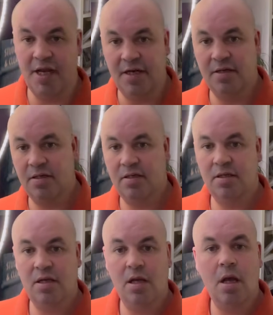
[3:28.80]
in,
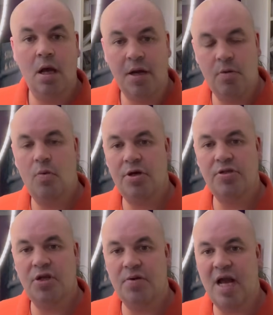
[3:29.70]
and what we're going
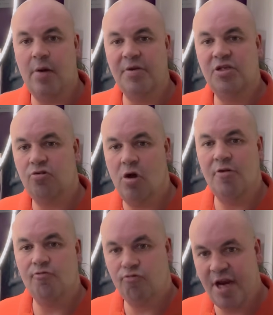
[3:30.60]
to do now is try
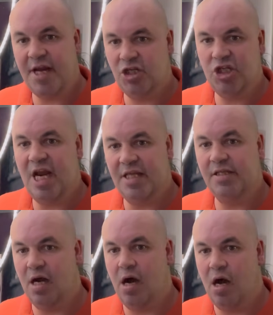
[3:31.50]
and ricochet the
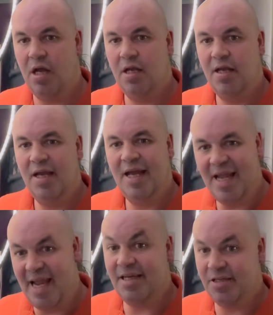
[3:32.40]
dart
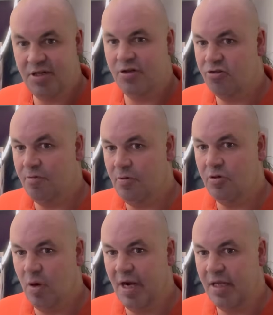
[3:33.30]
into the triple
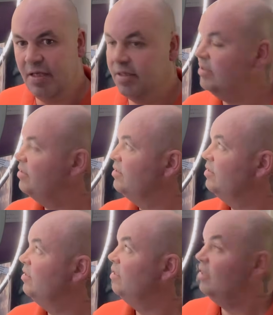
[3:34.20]
20.
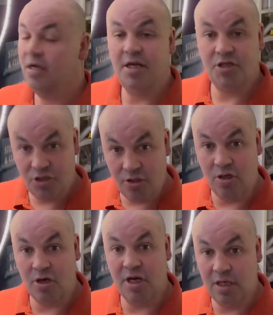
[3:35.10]
It should
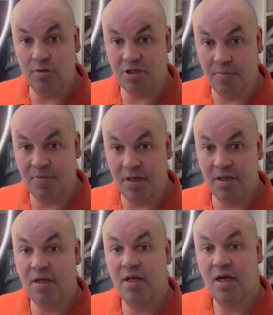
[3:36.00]
look a little something
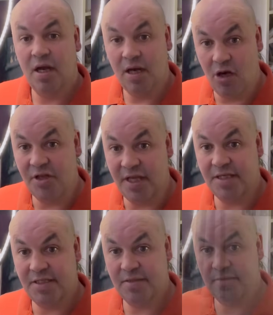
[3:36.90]
like this.